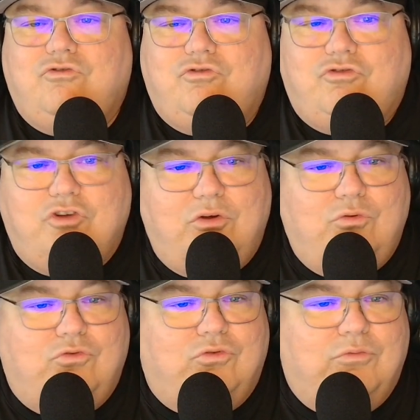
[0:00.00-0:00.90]

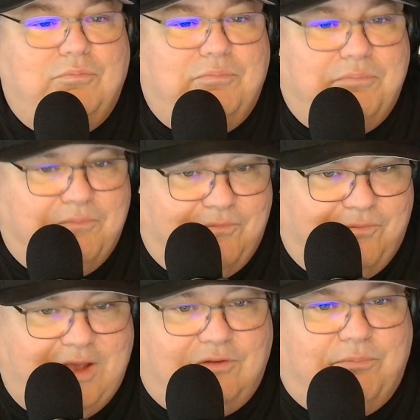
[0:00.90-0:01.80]
Joe's
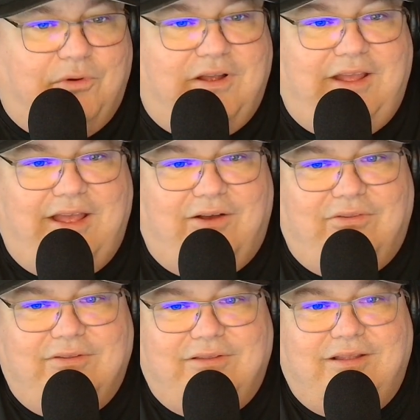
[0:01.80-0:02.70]
Facebook account
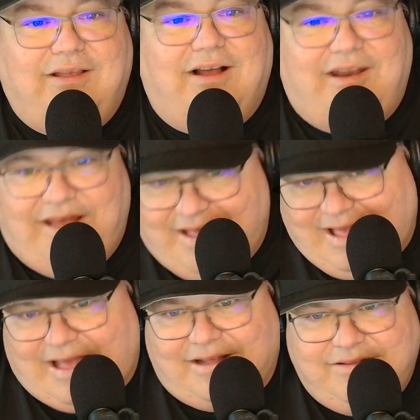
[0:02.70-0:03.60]
got
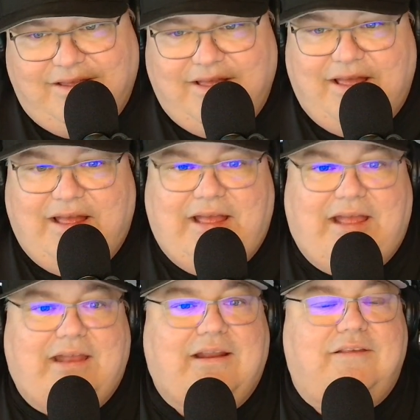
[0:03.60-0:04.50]
hacked.
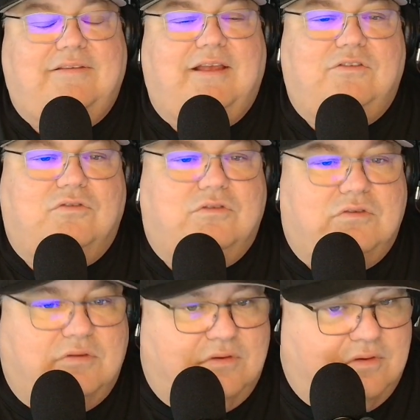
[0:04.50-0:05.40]
And I said,
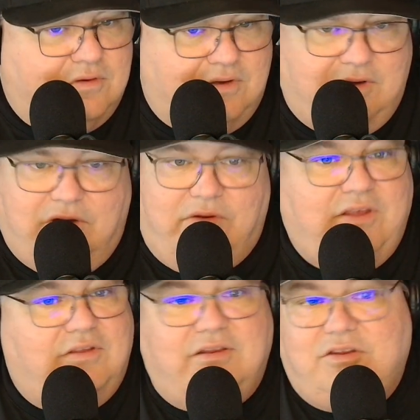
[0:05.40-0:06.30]
you know, he
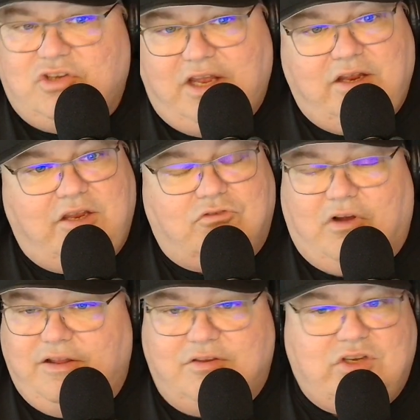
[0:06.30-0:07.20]
said he changed he
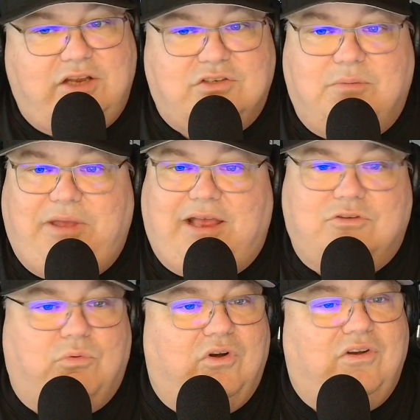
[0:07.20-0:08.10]
tried to change the
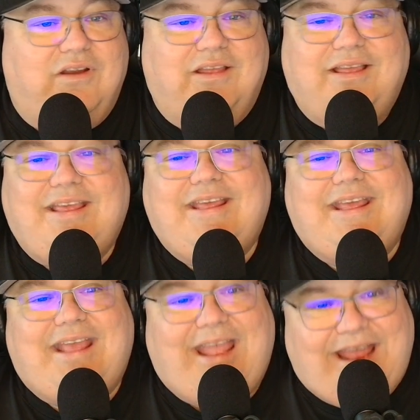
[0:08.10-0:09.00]
password. He
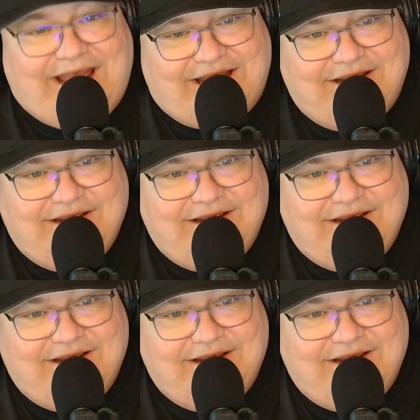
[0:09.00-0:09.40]
can't.